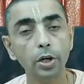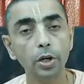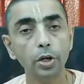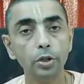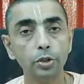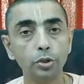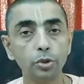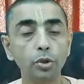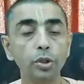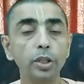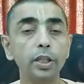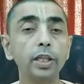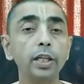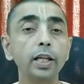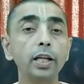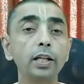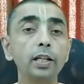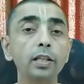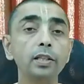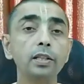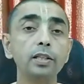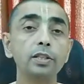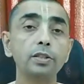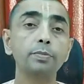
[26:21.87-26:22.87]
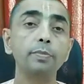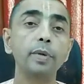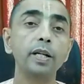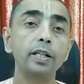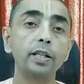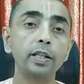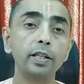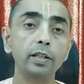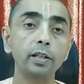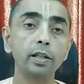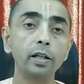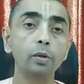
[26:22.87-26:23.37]
So here in this
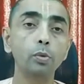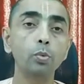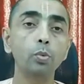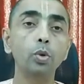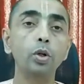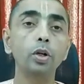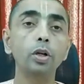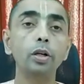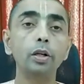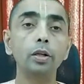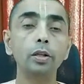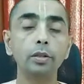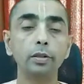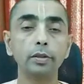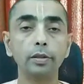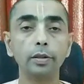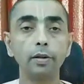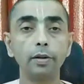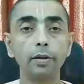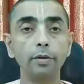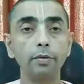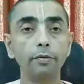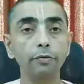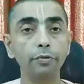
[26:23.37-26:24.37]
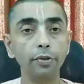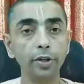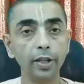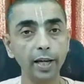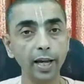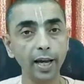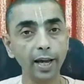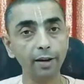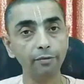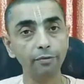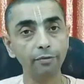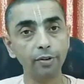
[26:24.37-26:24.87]
material world, we
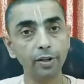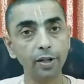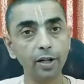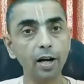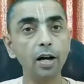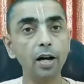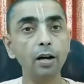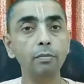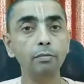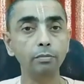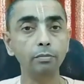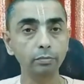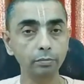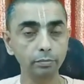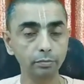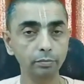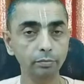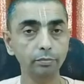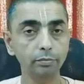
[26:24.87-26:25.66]
have come